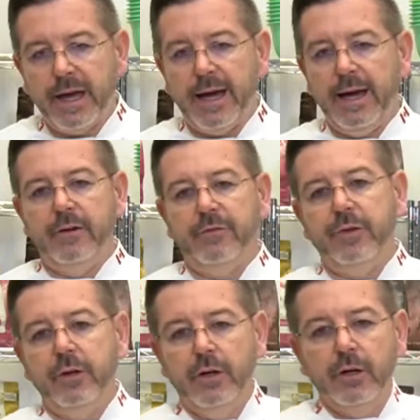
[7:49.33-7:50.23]
I have
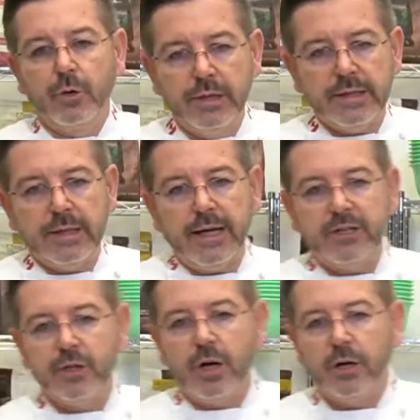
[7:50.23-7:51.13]
crystallized
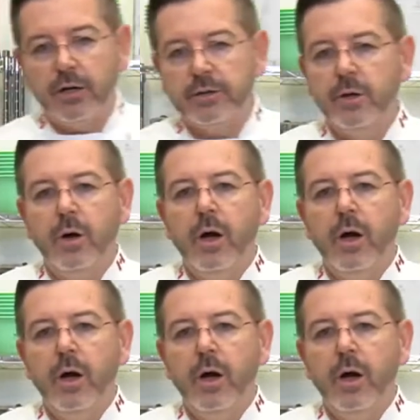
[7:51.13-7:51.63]
chocolate,